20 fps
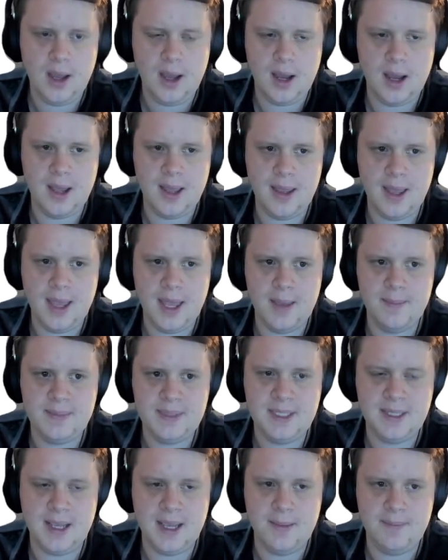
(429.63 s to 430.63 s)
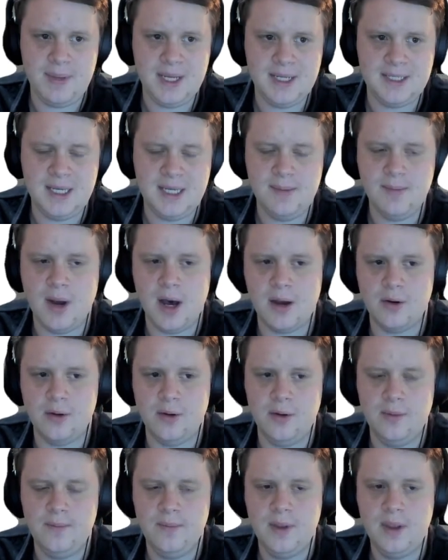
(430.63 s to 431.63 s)
MPT
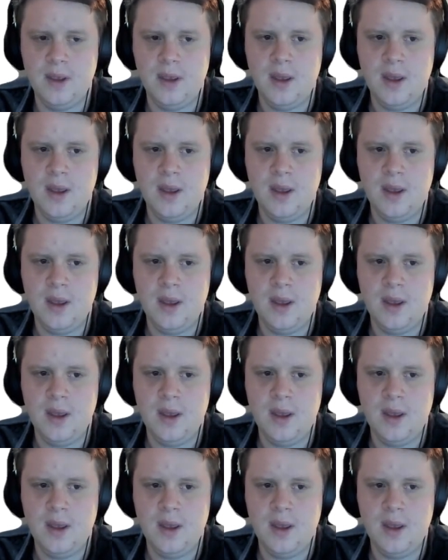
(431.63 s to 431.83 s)
model